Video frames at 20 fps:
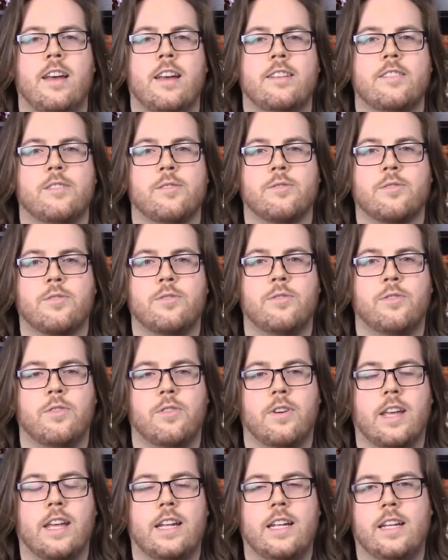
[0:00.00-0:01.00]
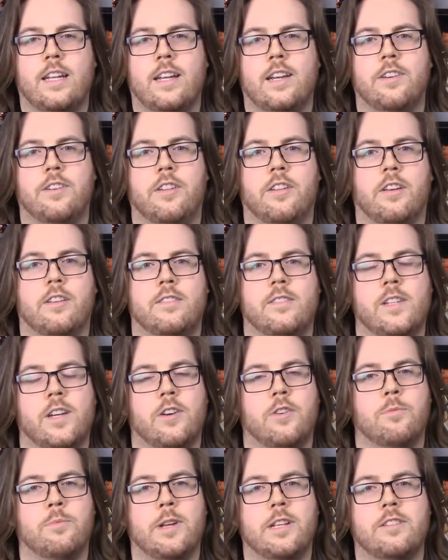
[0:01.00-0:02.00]
So it's cool getting to hear the
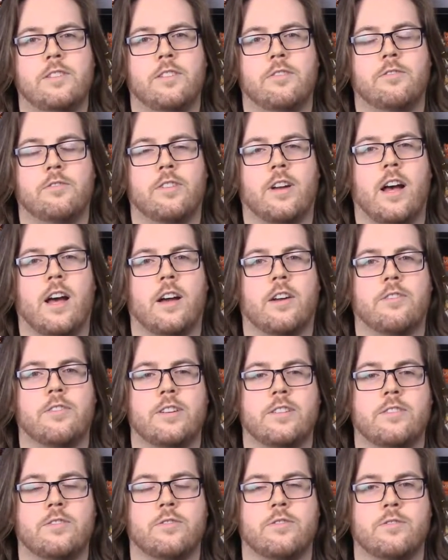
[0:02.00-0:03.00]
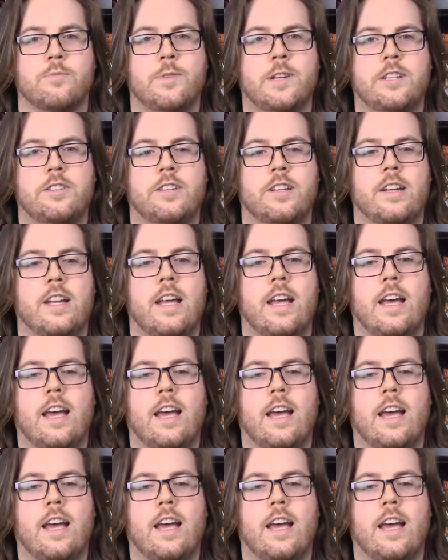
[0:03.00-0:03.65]
Zeo men uh, crystals mentioned.